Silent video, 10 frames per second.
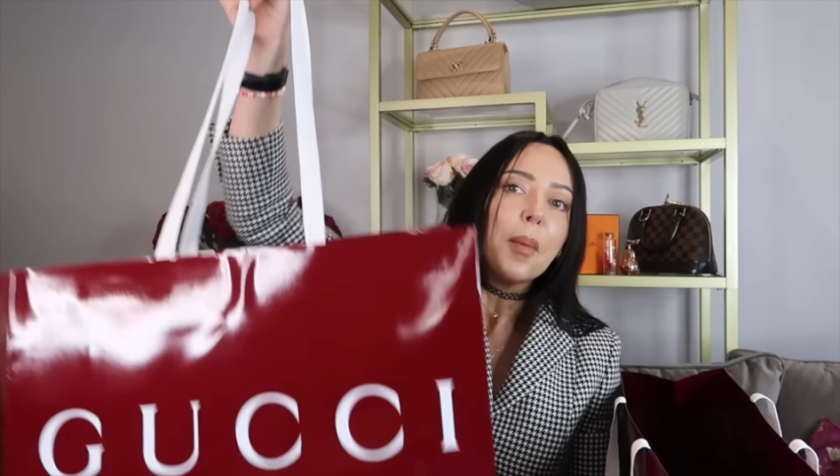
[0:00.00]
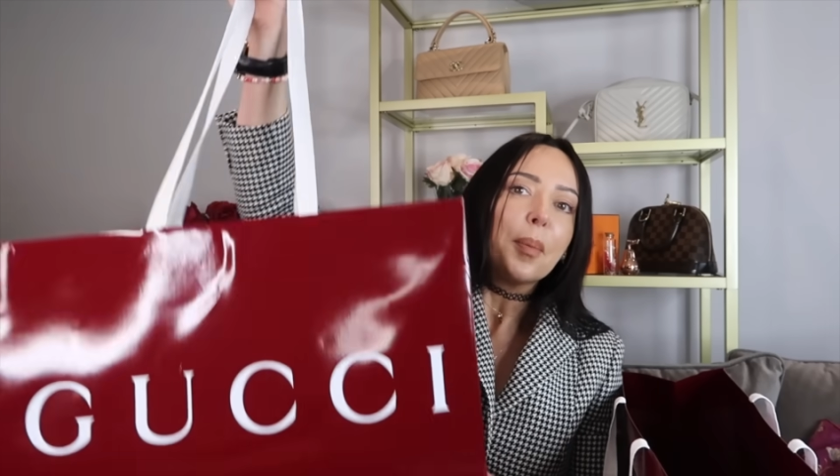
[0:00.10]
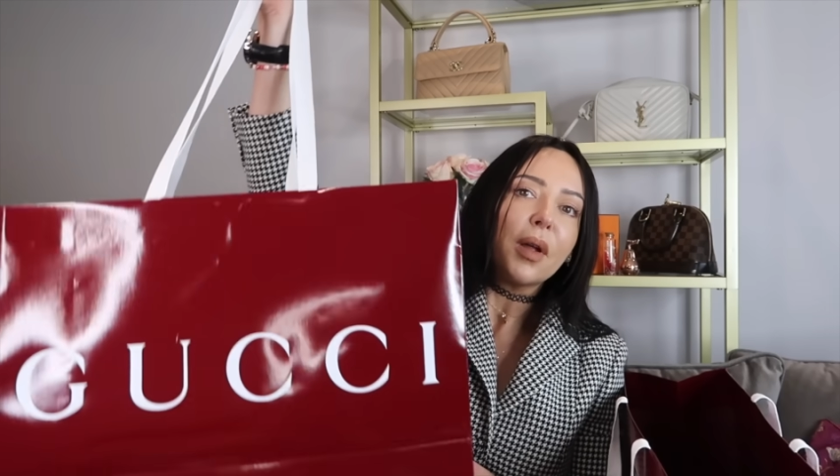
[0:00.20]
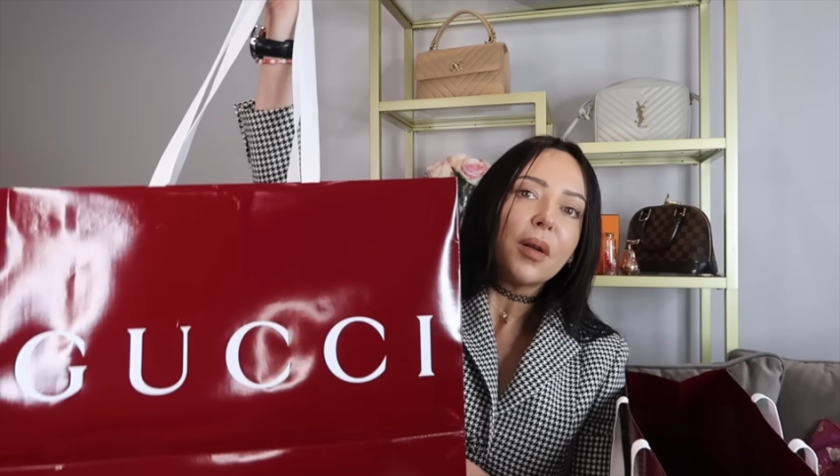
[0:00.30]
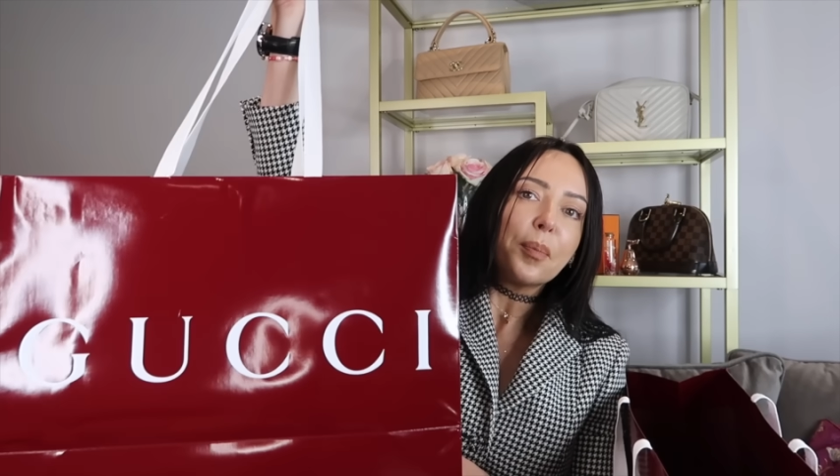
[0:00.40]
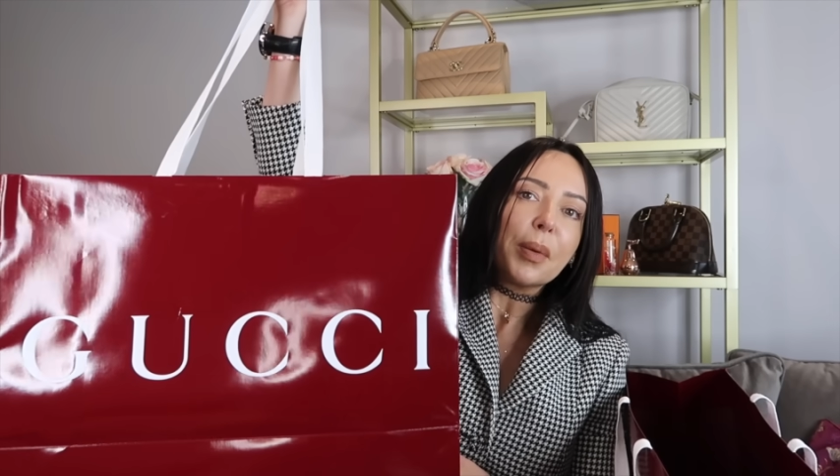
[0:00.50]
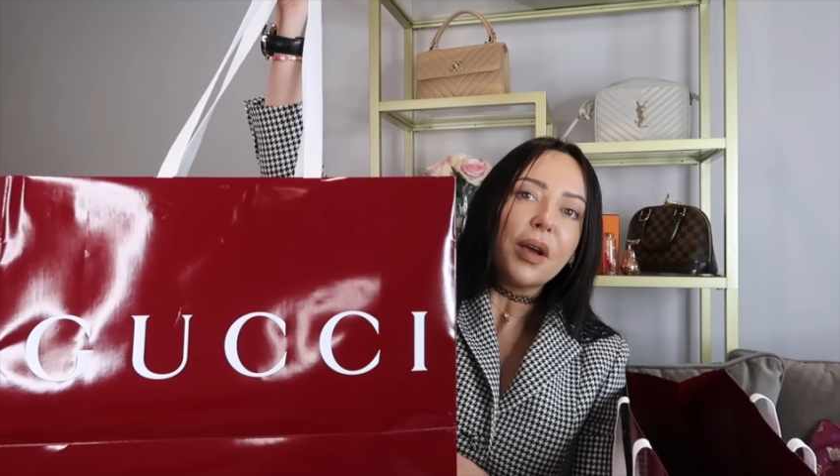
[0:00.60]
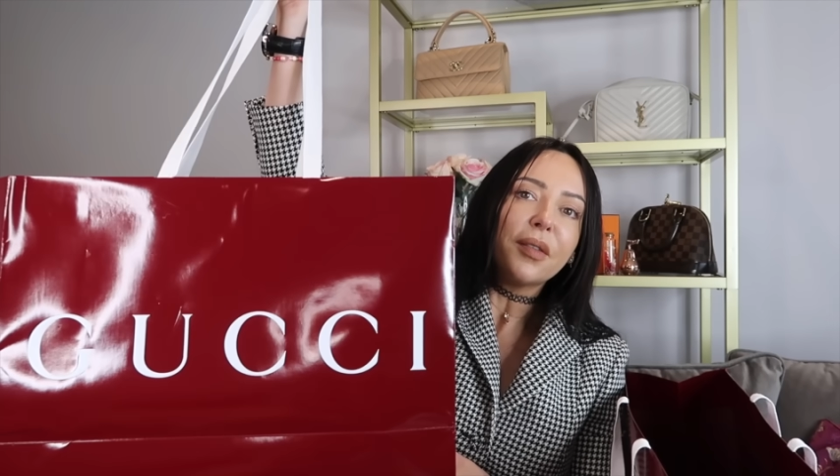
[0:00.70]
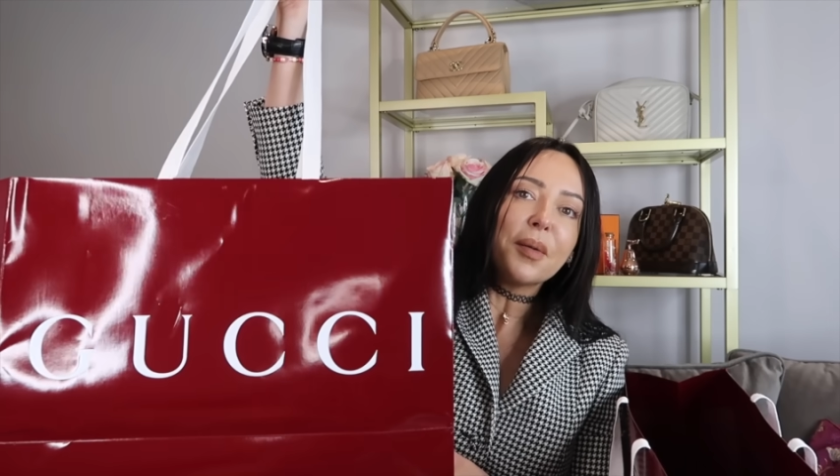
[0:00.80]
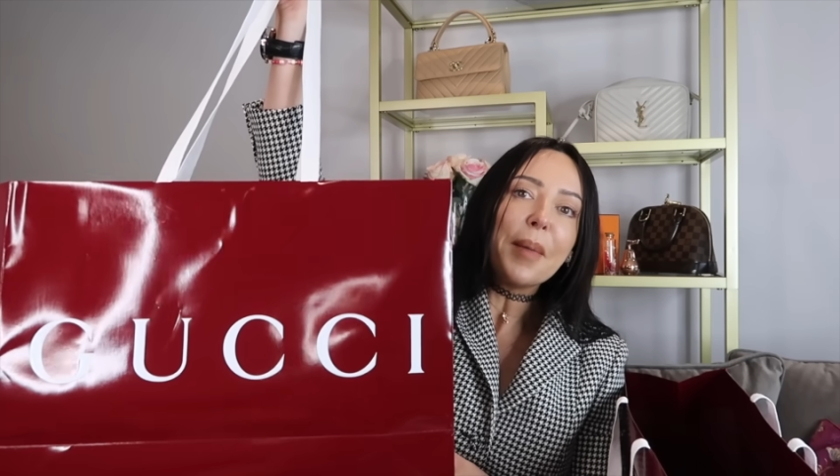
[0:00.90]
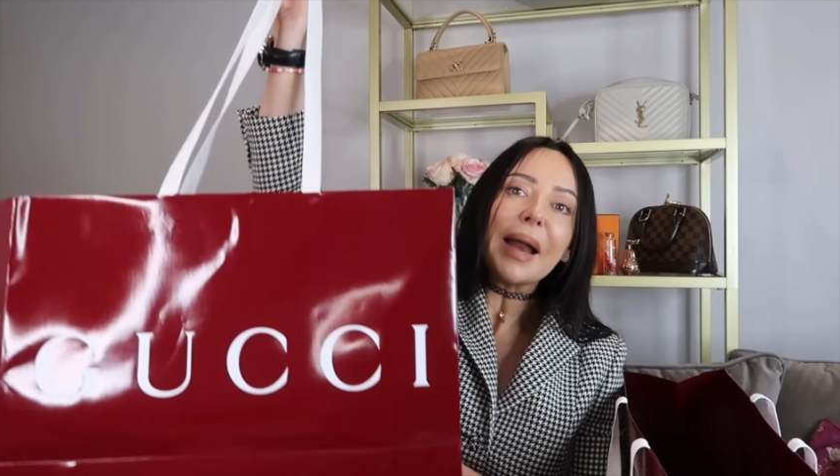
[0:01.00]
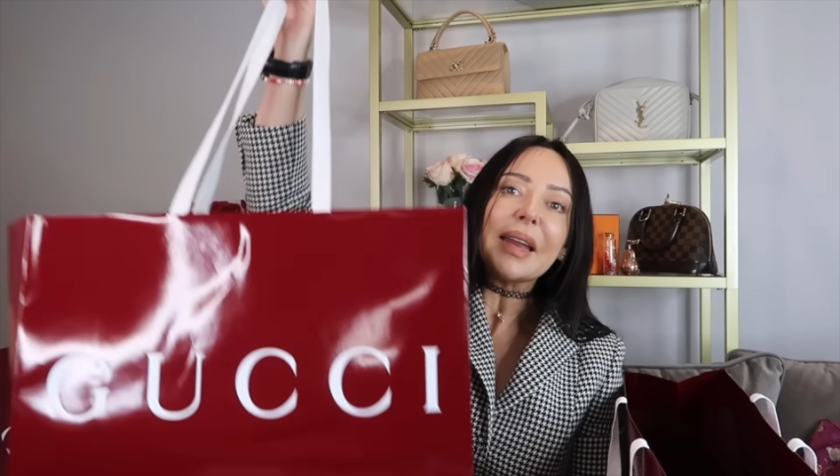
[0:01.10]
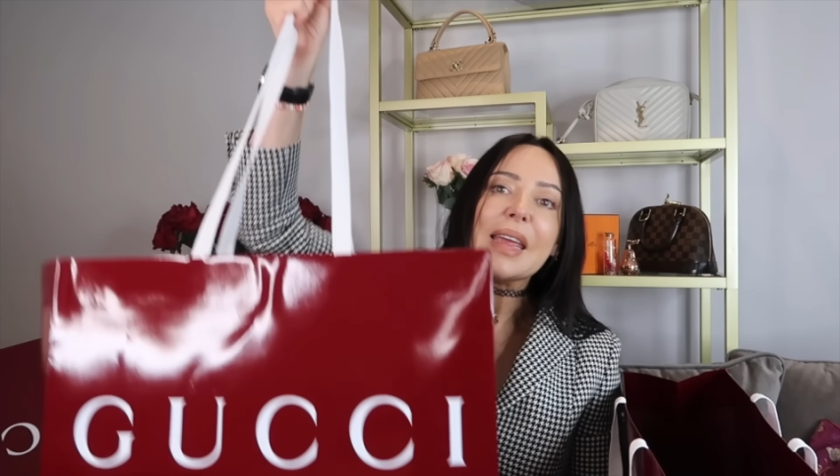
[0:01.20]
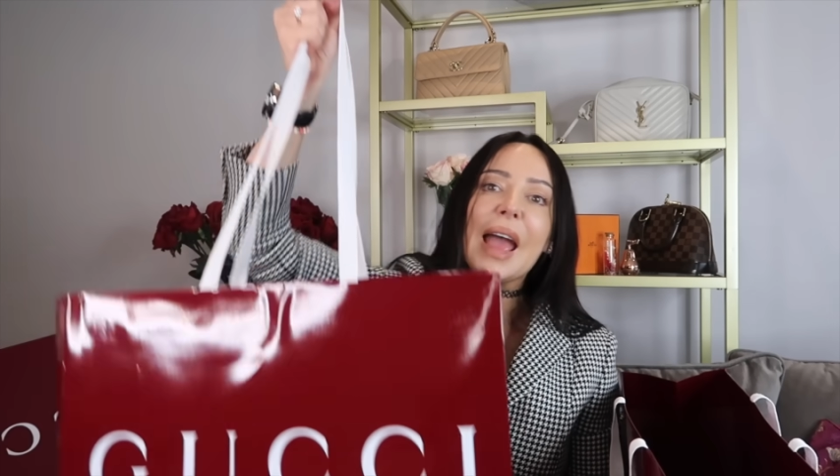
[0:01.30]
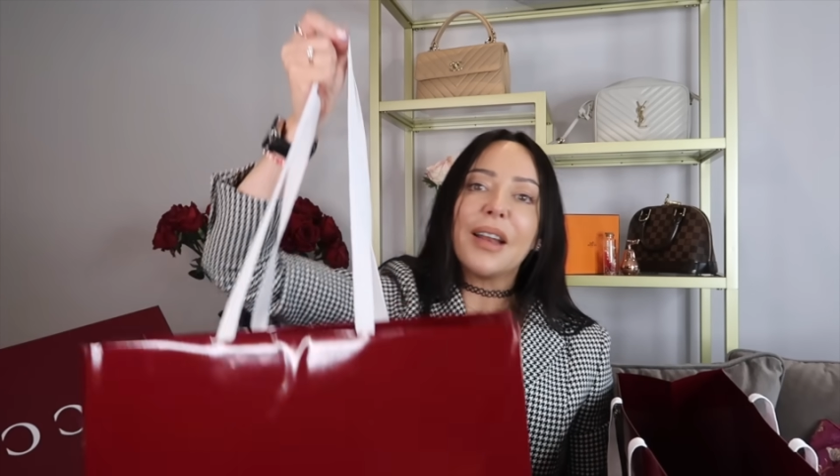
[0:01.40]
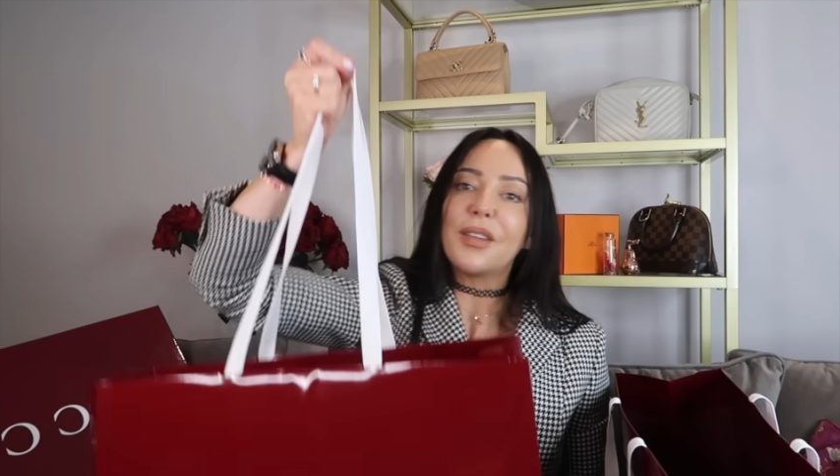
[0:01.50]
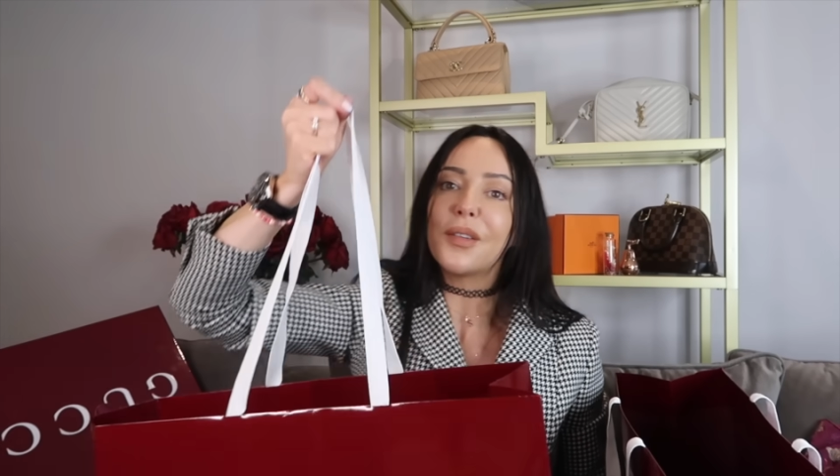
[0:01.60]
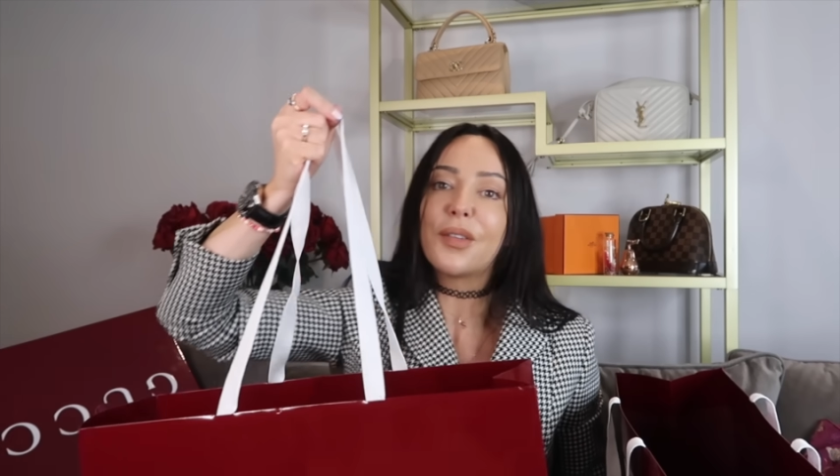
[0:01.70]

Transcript: but because Amani had done